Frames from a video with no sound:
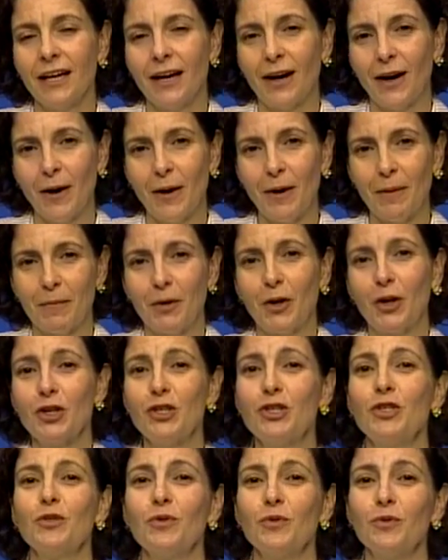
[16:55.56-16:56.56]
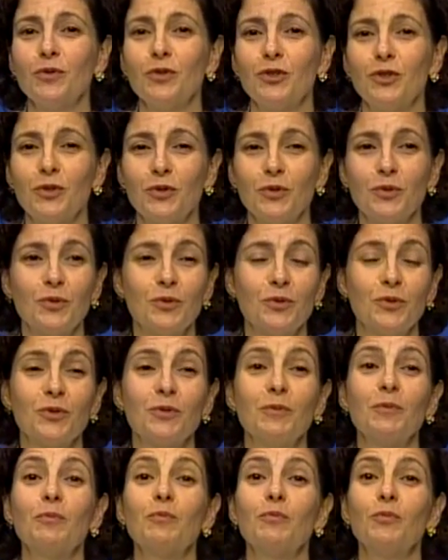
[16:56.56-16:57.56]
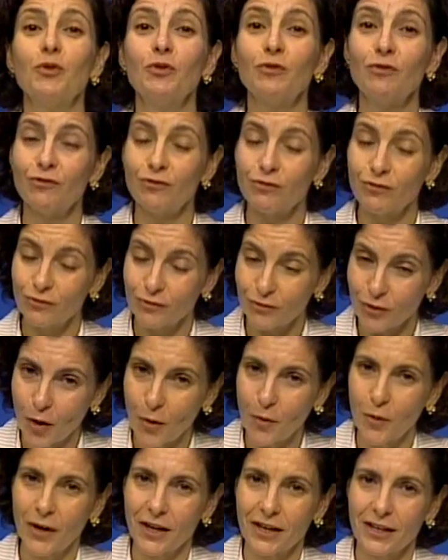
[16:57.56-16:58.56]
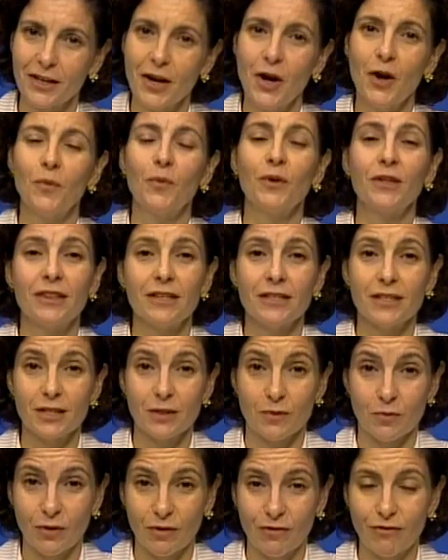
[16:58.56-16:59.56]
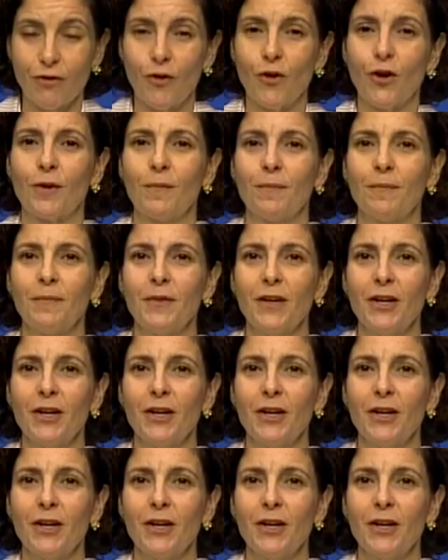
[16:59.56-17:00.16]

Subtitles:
urge you to move forward with this reform